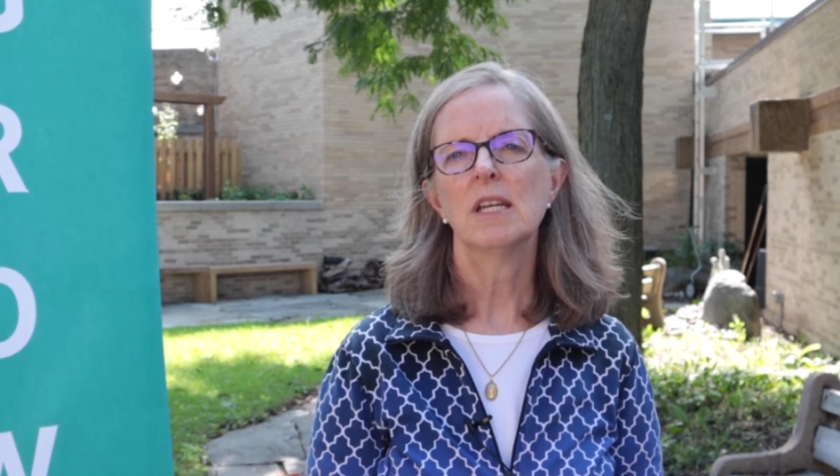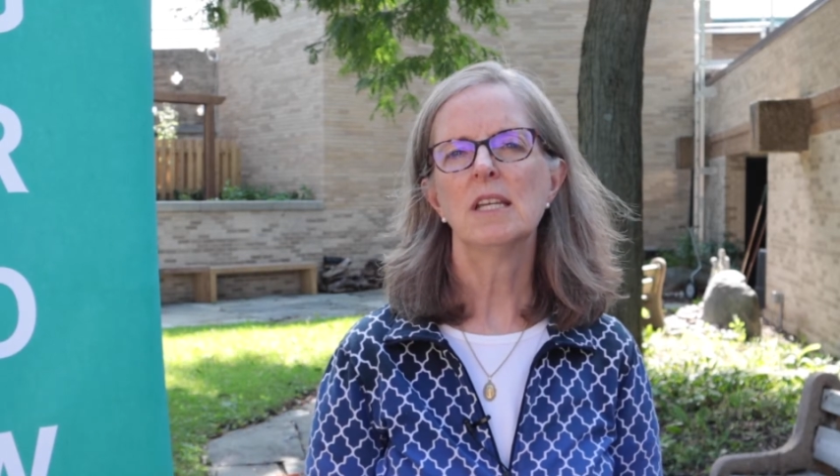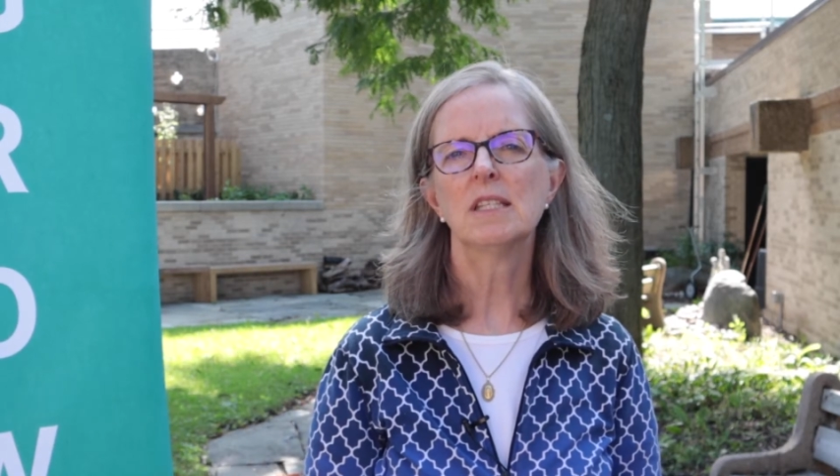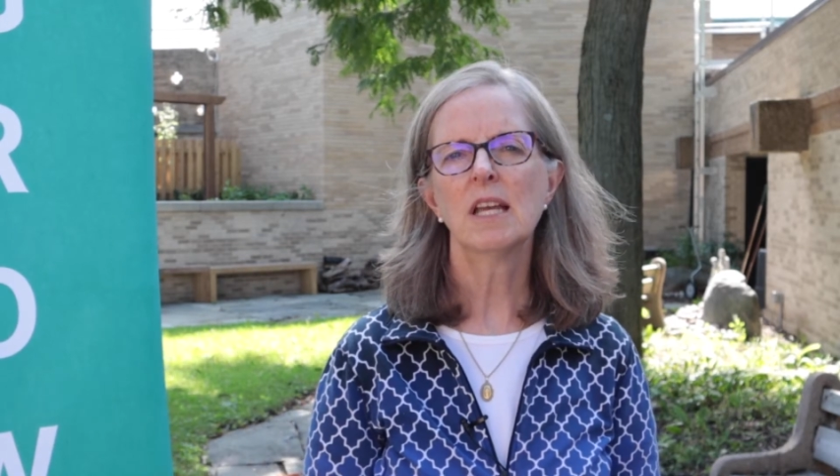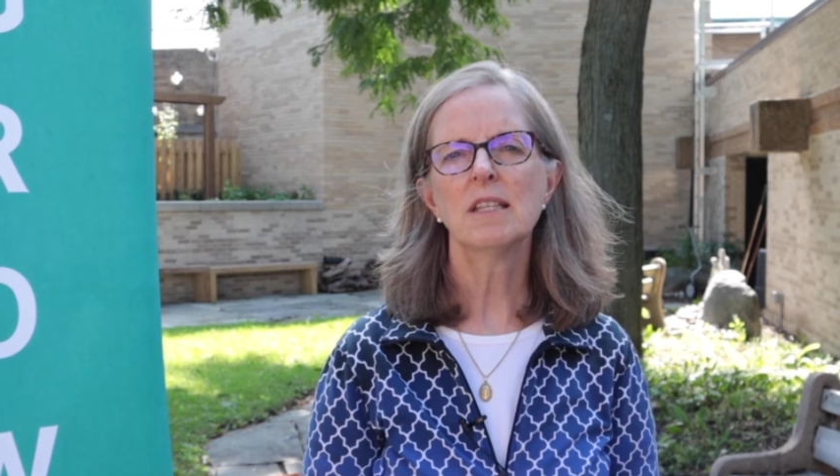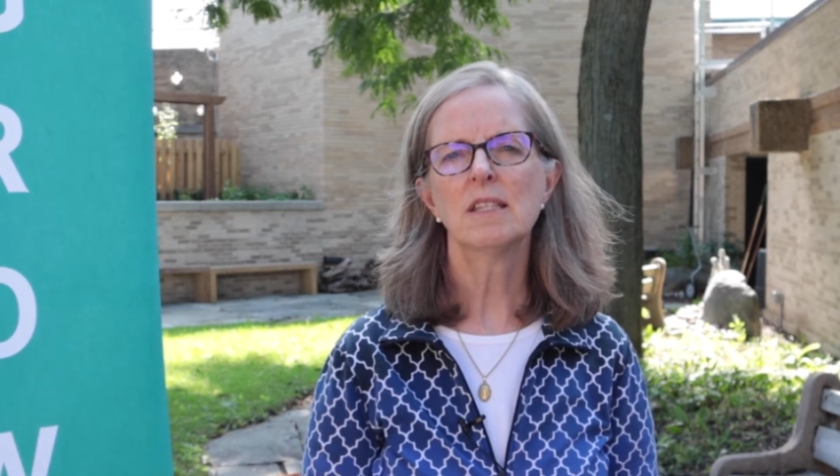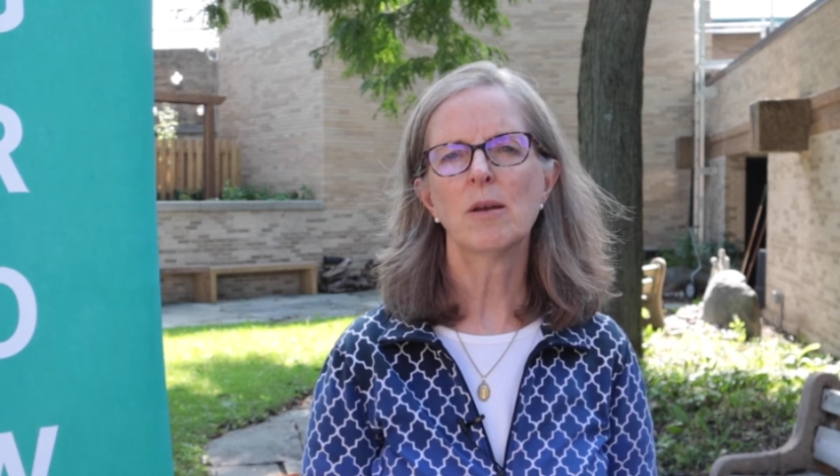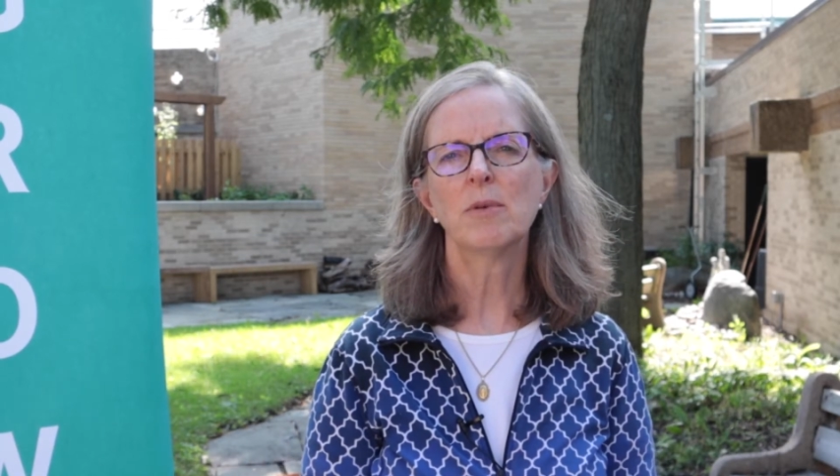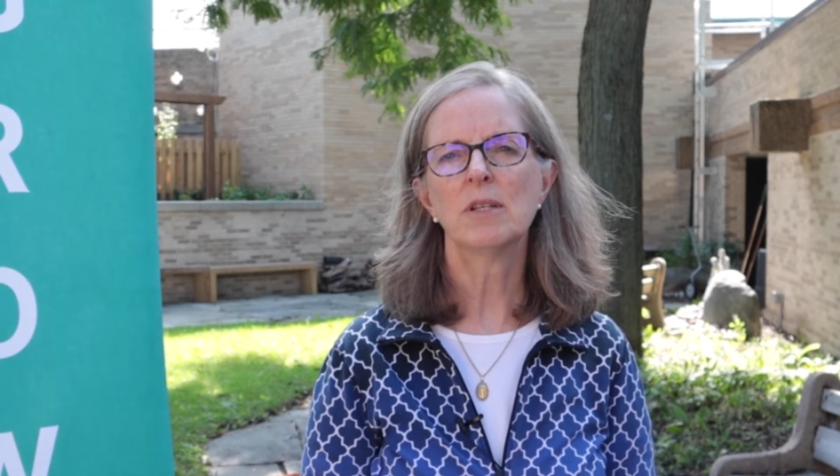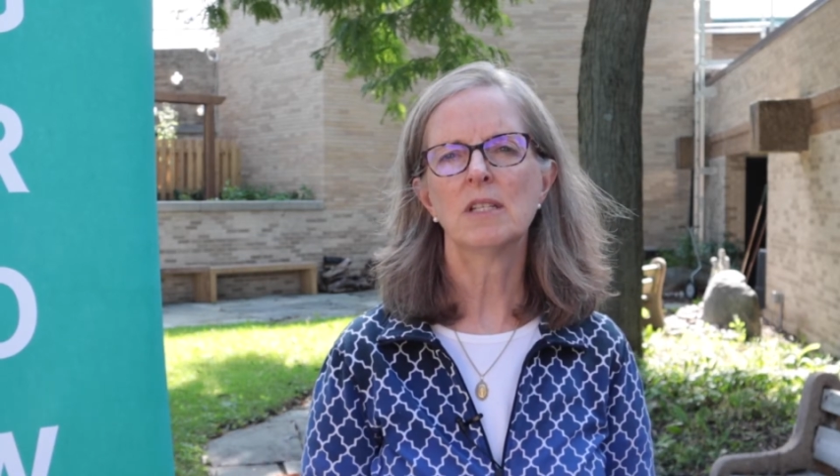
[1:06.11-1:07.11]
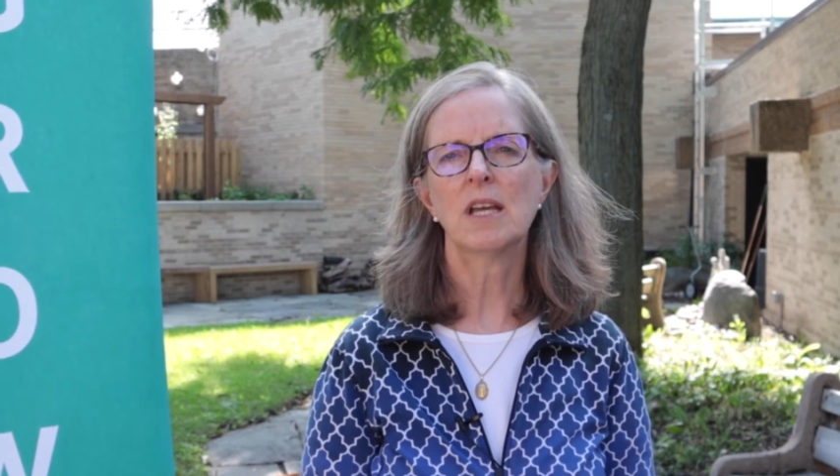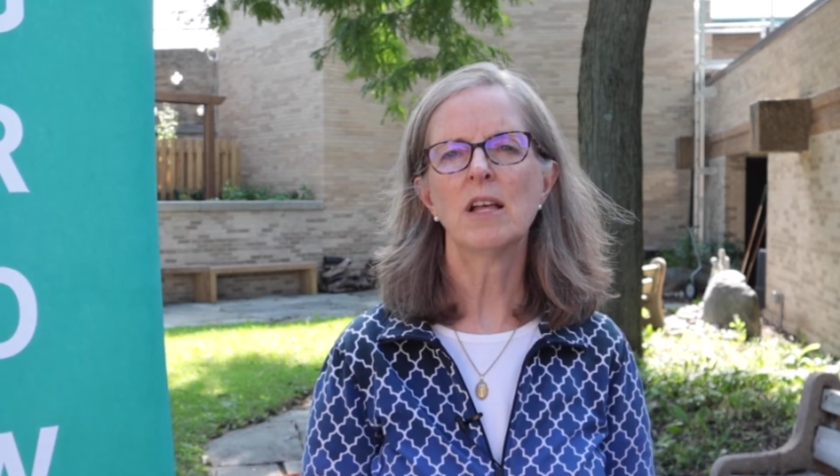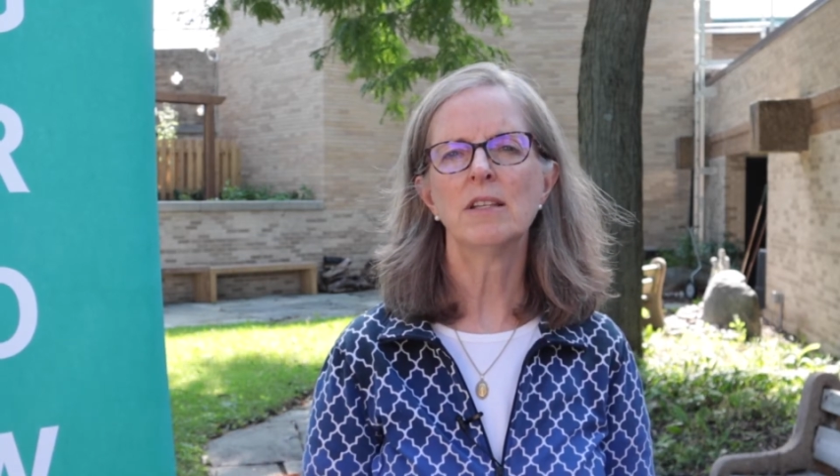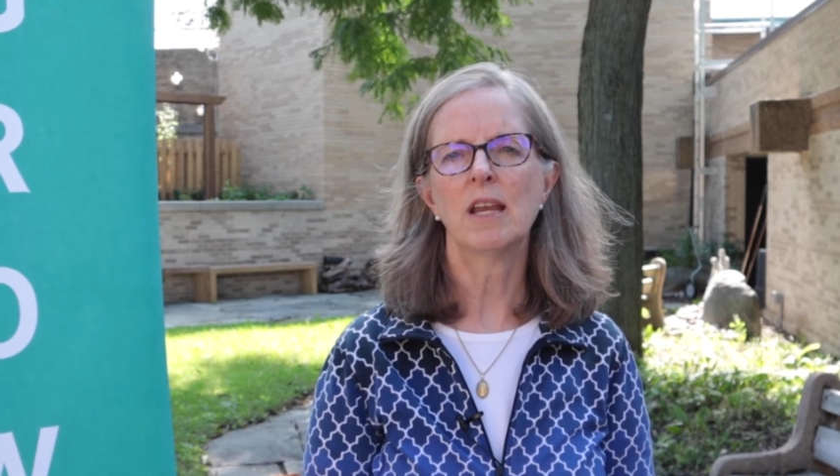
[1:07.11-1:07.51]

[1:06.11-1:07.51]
He sends someone to tell